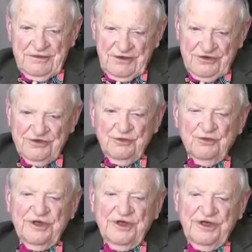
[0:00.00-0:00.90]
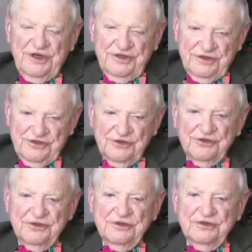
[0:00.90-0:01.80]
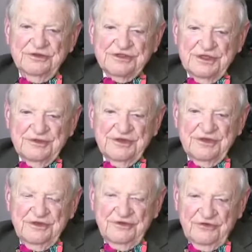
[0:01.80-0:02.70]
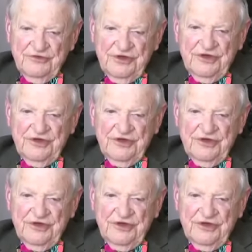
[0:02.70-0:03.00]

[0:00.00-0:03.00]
there's the way to do some of these